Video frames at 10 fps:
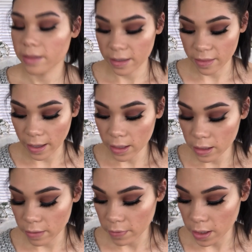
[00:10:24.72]
Like that,
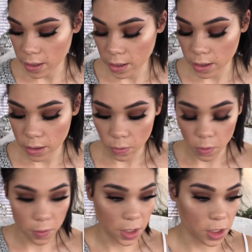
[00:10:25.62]
and then
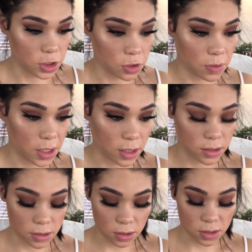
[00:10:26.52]
what we're gonna do
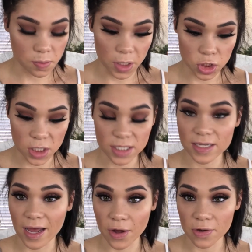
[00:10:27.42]
is smudge
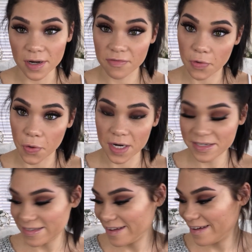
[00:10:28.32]
this out, of
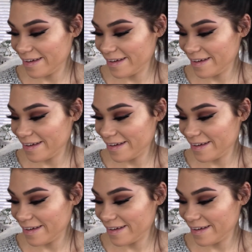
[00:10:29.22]
course.